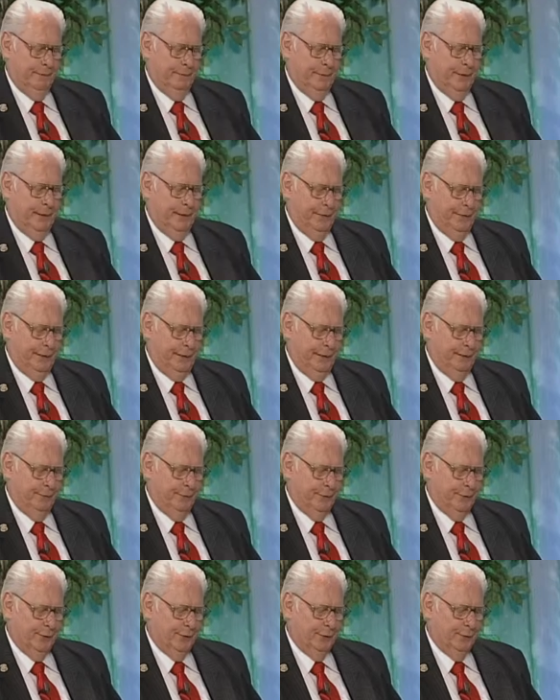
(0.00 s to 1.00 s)
Mayor Dean
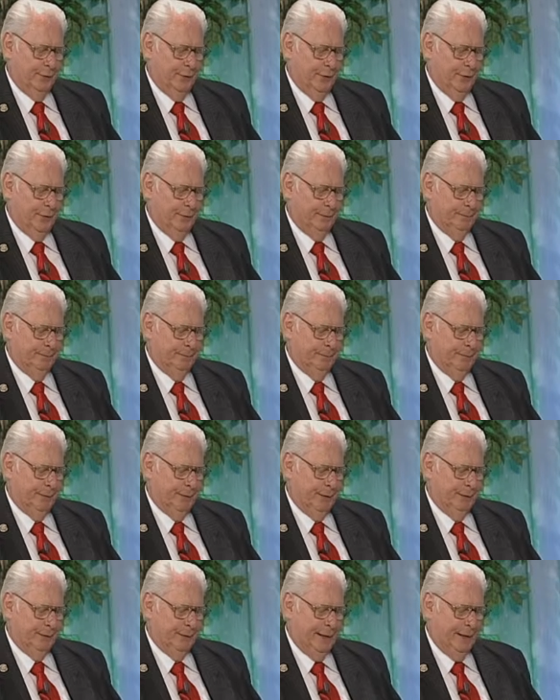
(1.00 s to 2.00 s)
was on the program
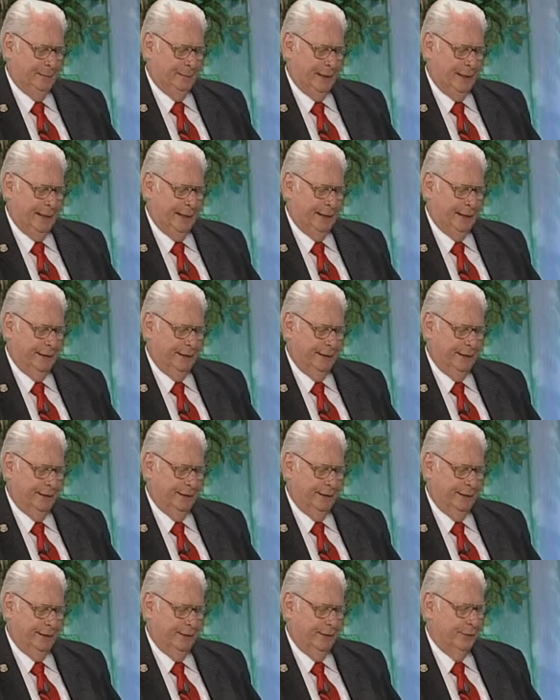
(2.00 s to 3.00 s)
sometime back, and he
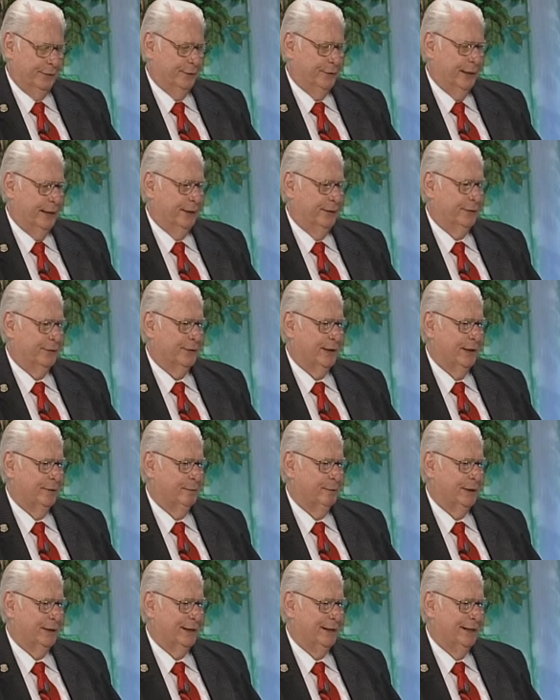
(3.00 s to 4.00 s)
said there's things
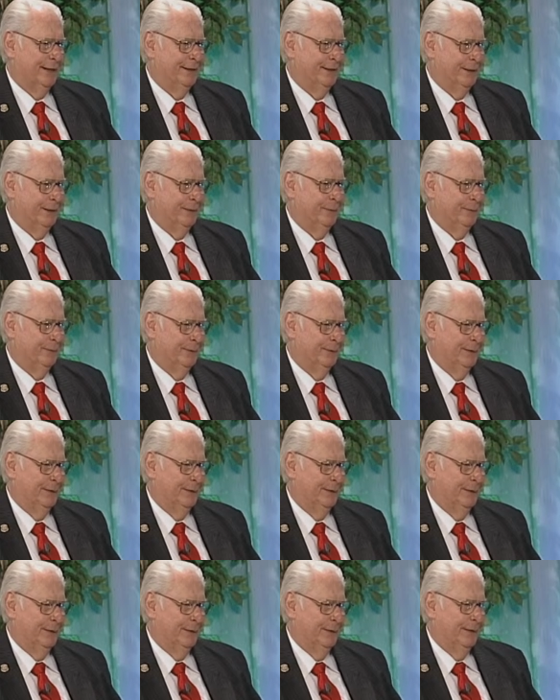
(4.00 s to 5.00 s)
government can't do,
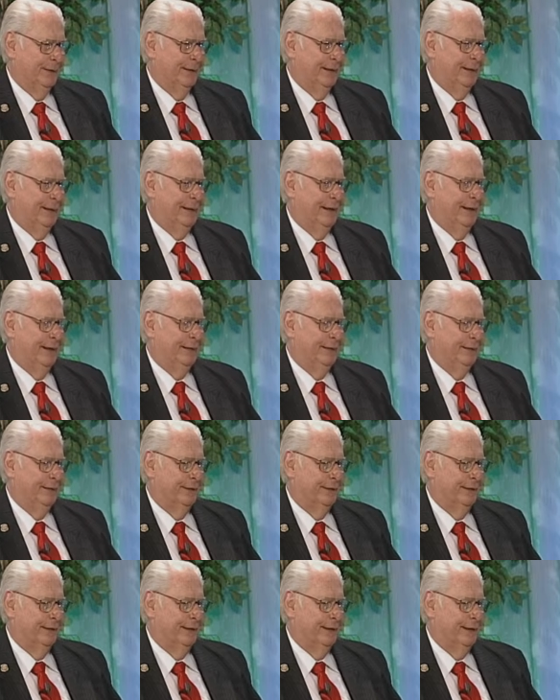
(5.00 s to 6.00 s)

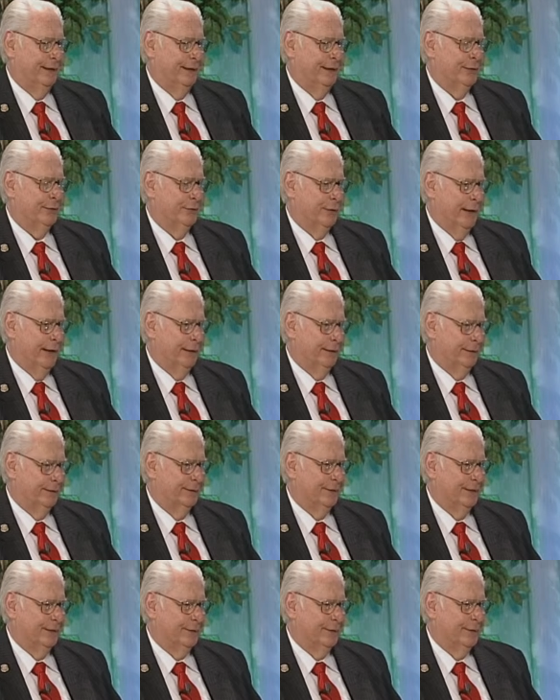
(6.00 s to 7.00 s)
and and he's right.
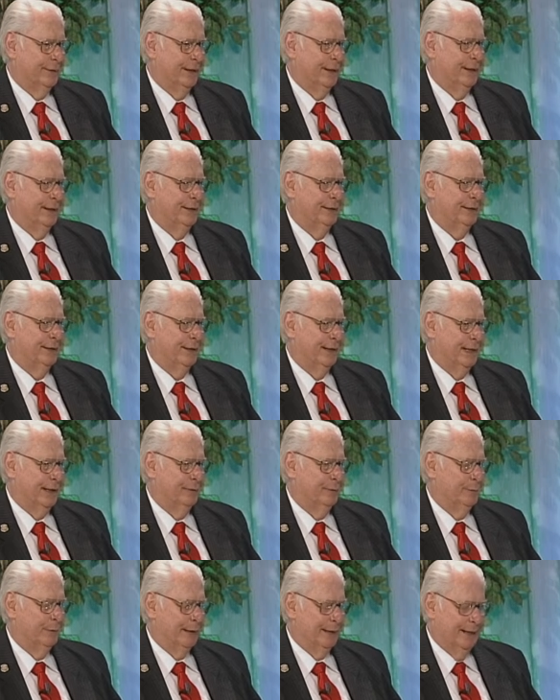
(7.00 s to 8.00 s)
There's things that
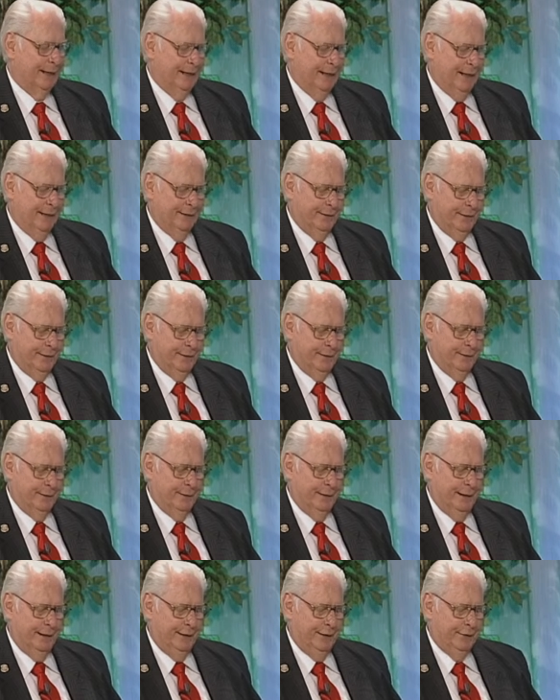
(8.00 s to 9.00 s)
government cannot
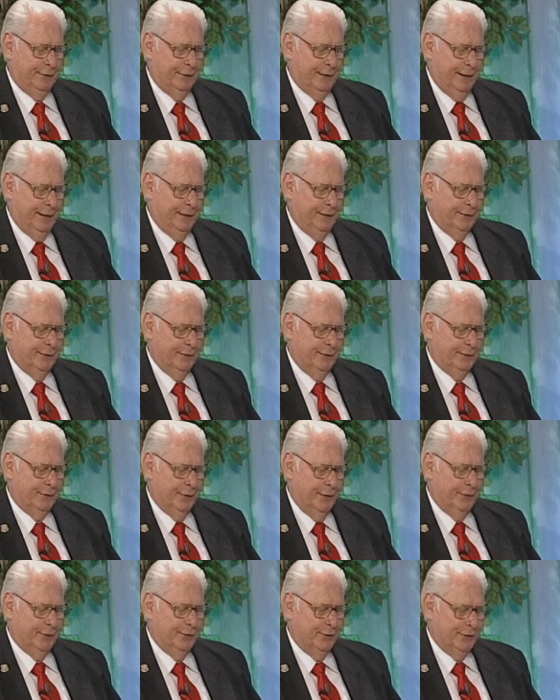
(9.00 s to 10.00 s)
do, and there's things that
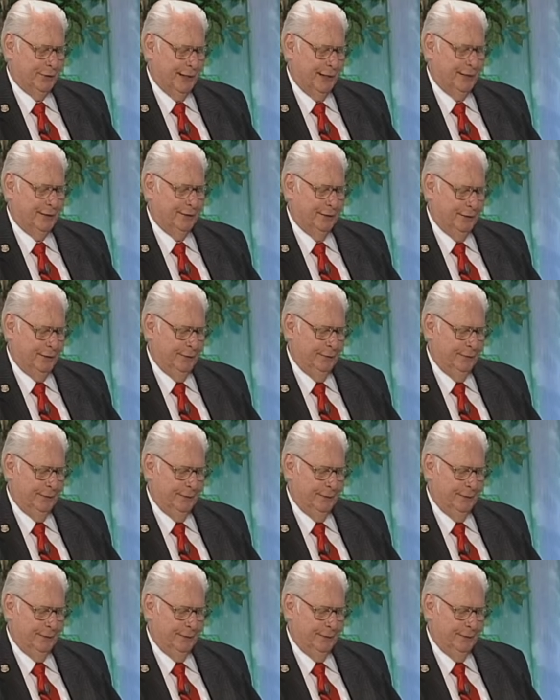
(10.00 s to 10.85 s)
churches can't do,